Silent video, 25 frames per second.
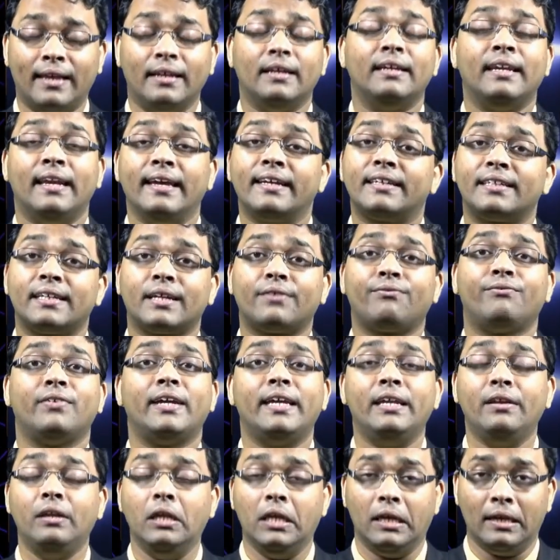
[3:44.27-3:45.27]
electric
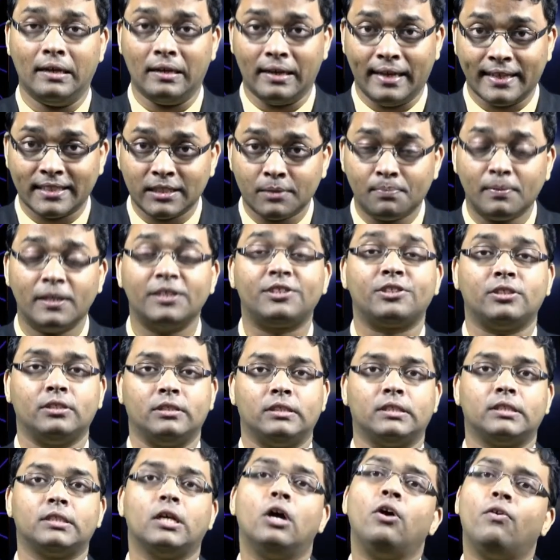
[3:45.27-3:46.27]
field
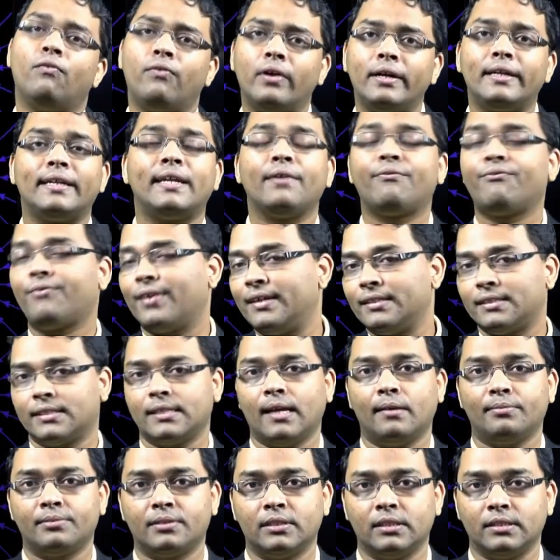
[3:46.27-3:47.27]
expressions for different
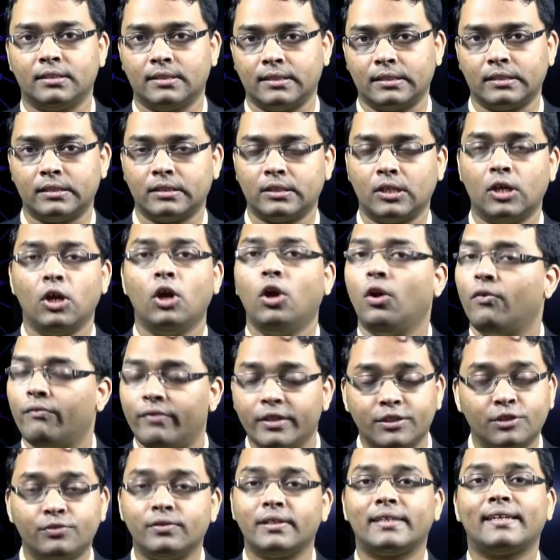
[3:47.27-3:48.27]
substances,
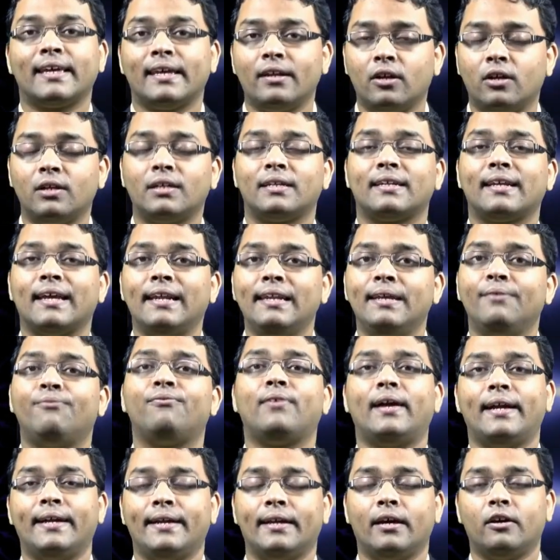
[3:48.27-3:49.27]
which we cannot really
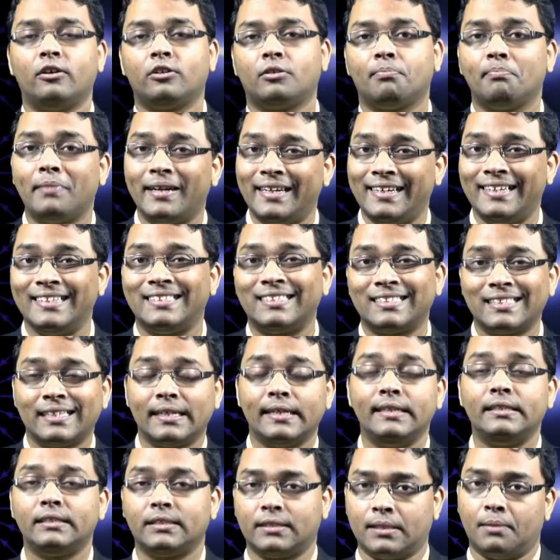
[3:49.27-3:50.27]
find out by
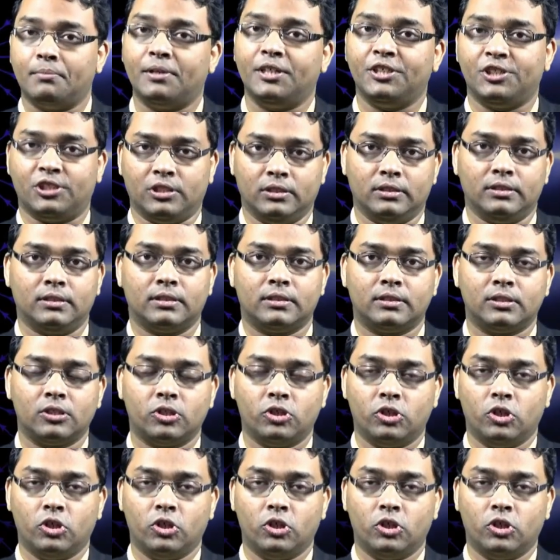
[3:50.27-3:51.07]
discrete summations.